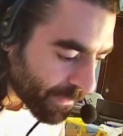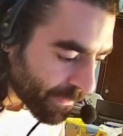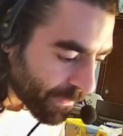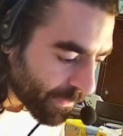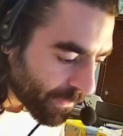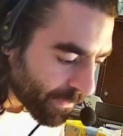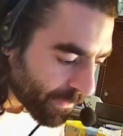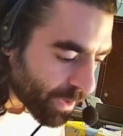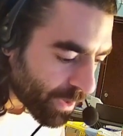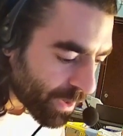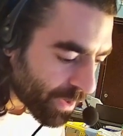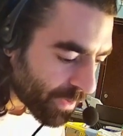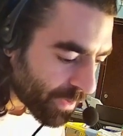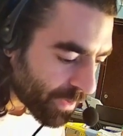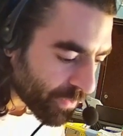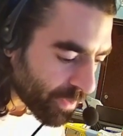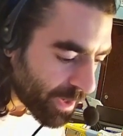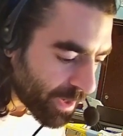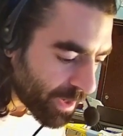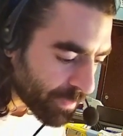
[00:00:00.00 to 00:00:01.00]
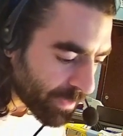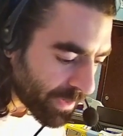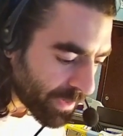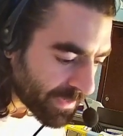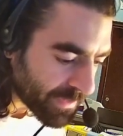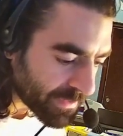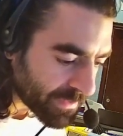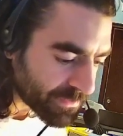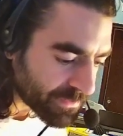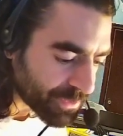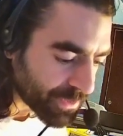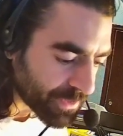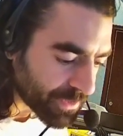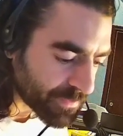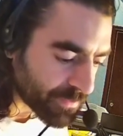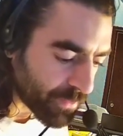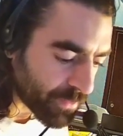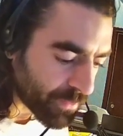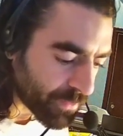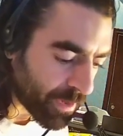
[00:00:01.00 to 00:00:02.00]
Well, the right brain is just
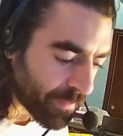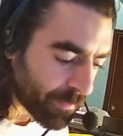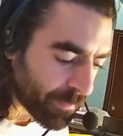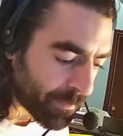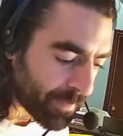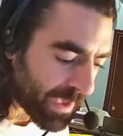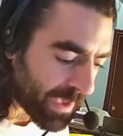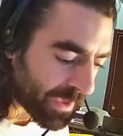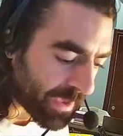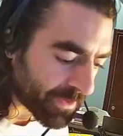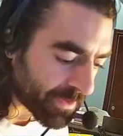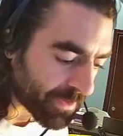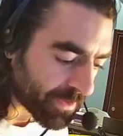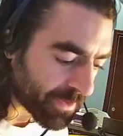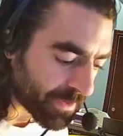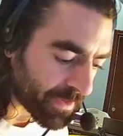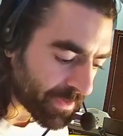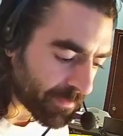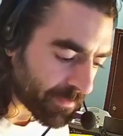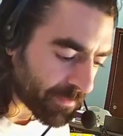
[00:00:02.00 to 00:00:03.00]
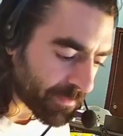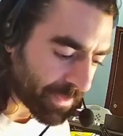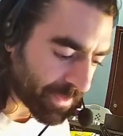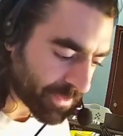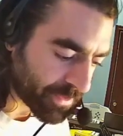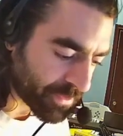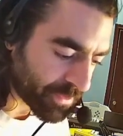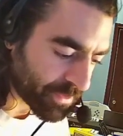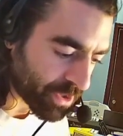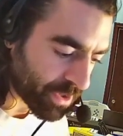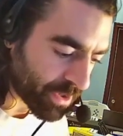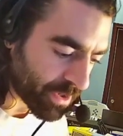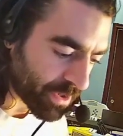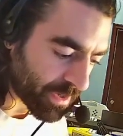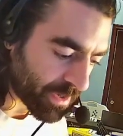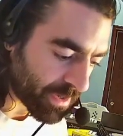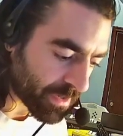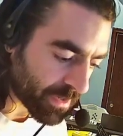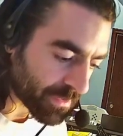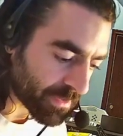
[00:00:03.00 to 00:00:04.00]
more pattern and
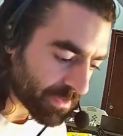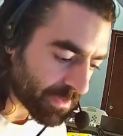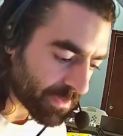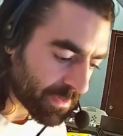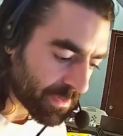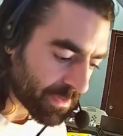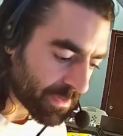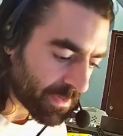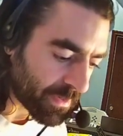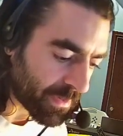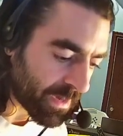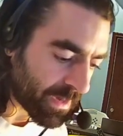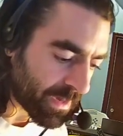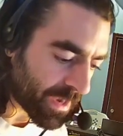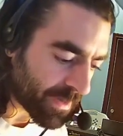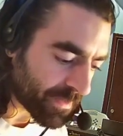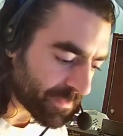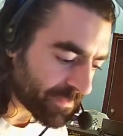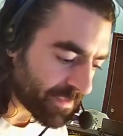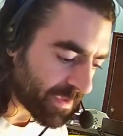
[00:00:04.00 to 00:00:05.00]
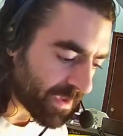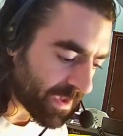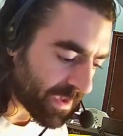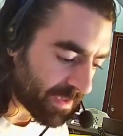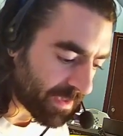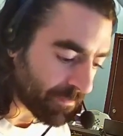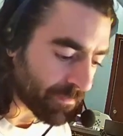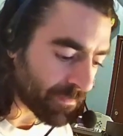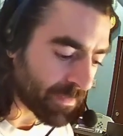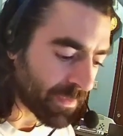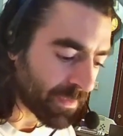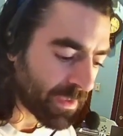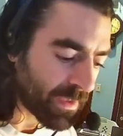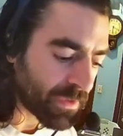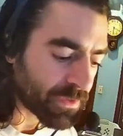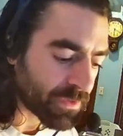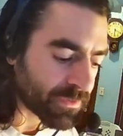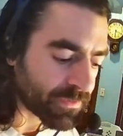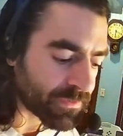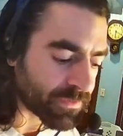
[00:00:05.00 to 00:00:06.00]
picture, non-time.
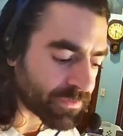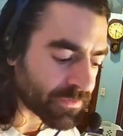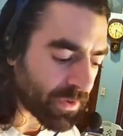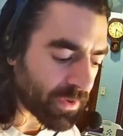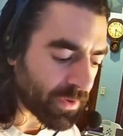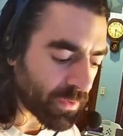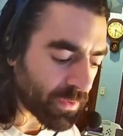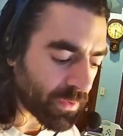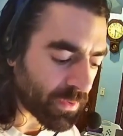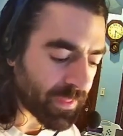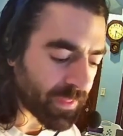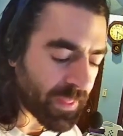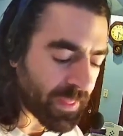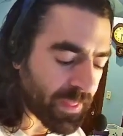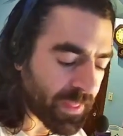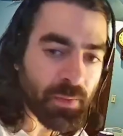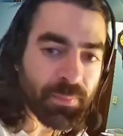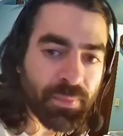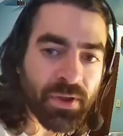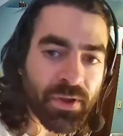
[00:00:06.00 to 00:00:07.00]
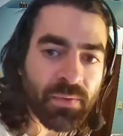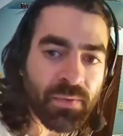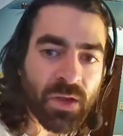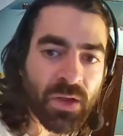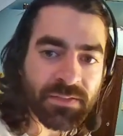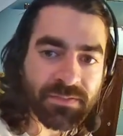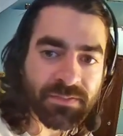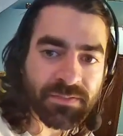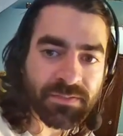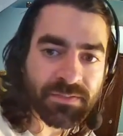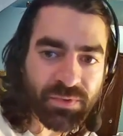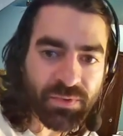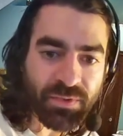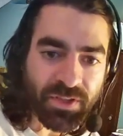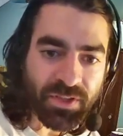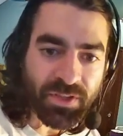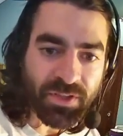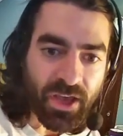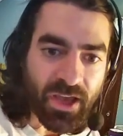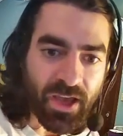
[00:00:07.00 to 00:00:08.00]
So the L brain wants to do the
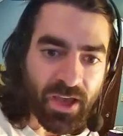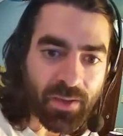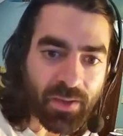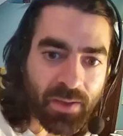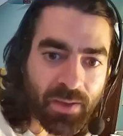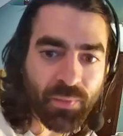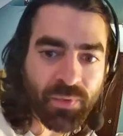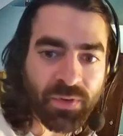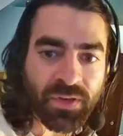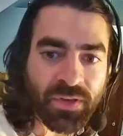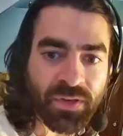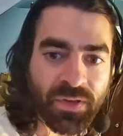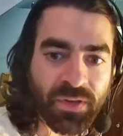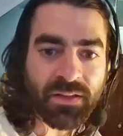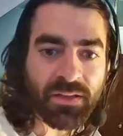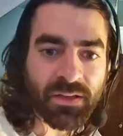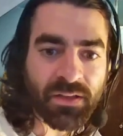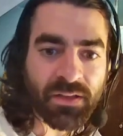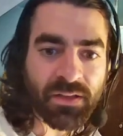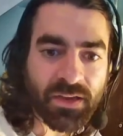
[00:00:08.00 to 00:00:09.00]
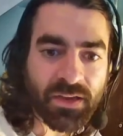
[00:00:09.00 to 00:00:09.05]
job. We need to